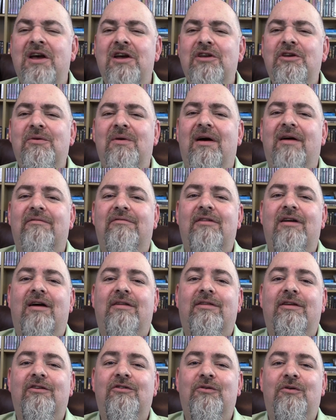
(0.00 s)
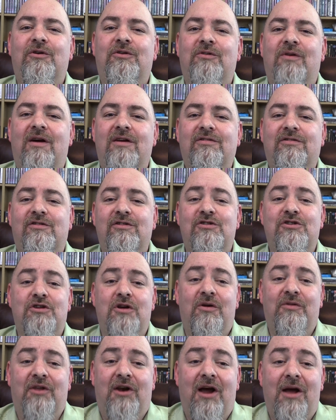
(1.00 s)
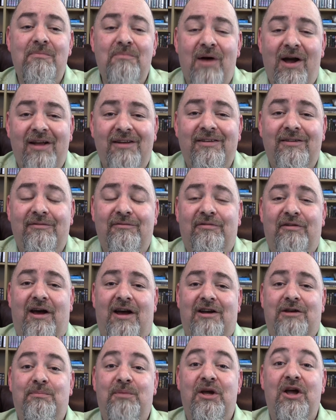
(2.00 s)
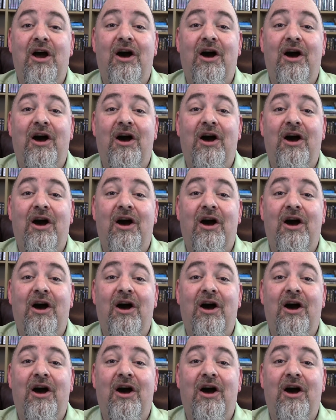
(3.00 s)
you have nothing to address to show that I might in fact be